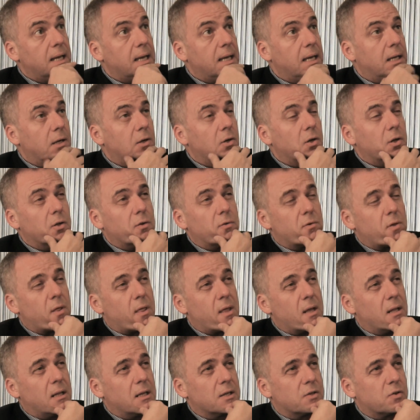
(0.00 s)
And another
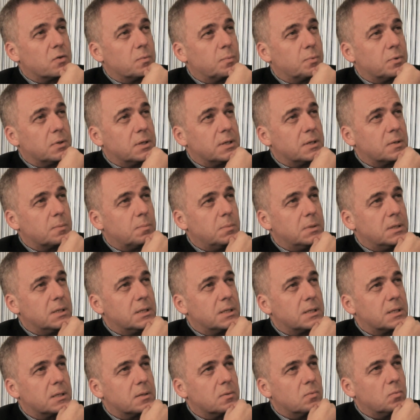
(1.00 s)
thing that surprised me
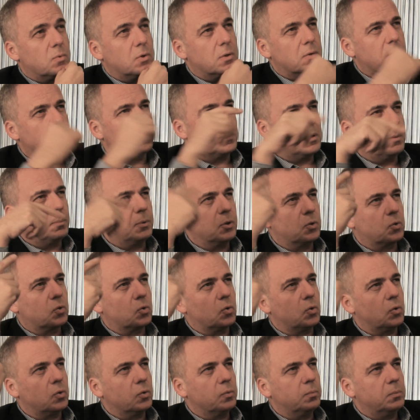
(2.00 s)
is what people
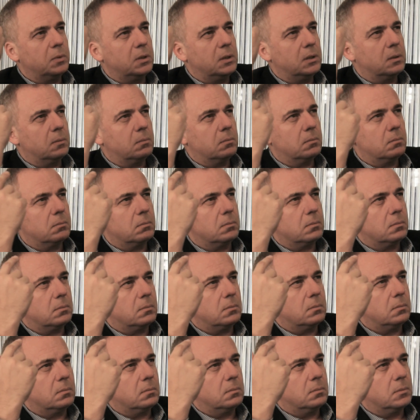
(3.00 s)
told me in
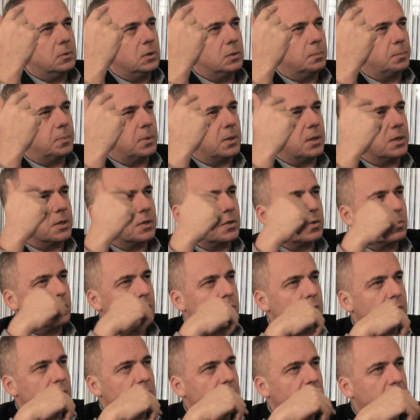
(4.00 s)
the past
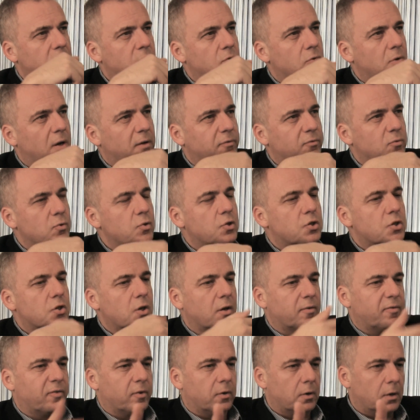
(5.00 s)
was that you have to
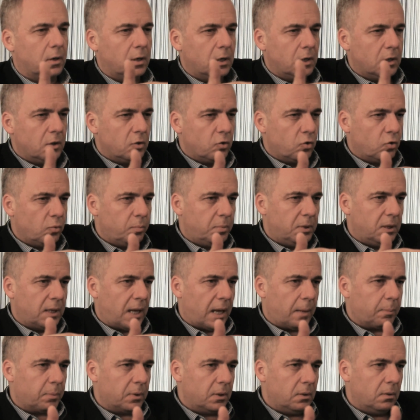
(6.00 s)
suffer to be
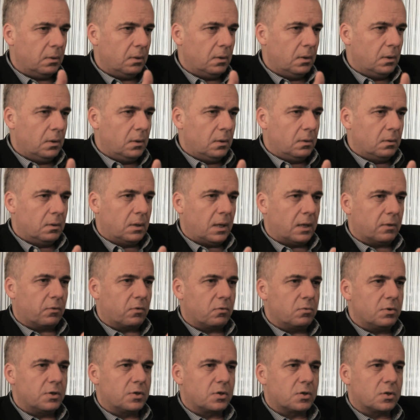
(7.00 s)
happy. That
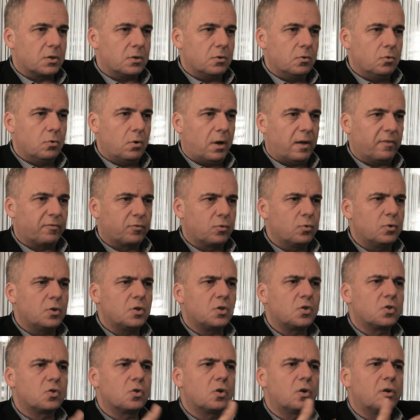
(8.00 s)
you have to
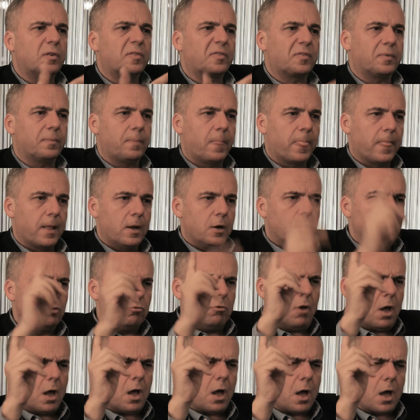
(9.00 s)
deserve.
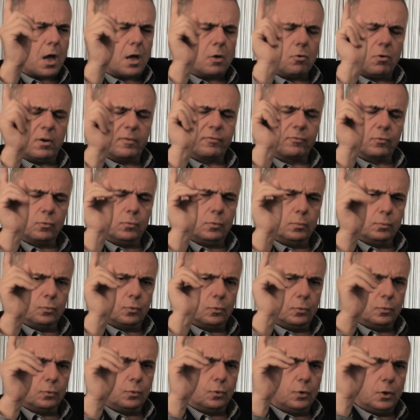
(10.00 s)
You have
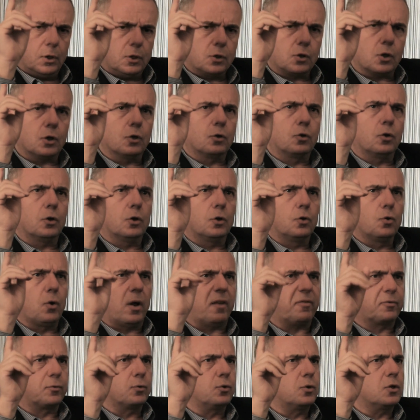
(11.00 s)
to you
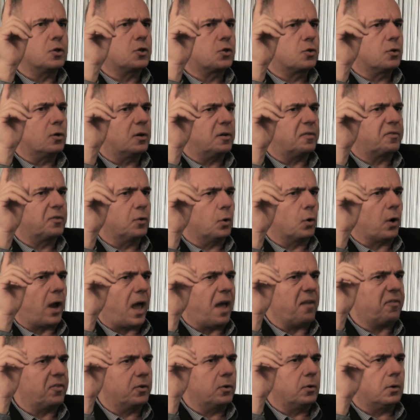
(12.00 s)
have to deserve your
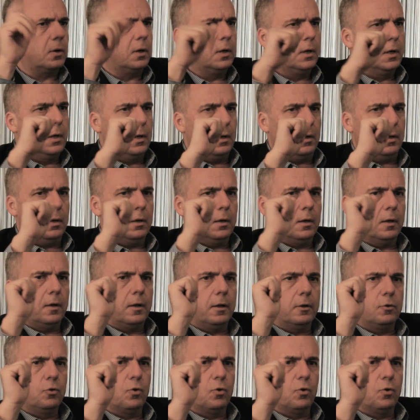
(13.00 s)
heaven. Yeah.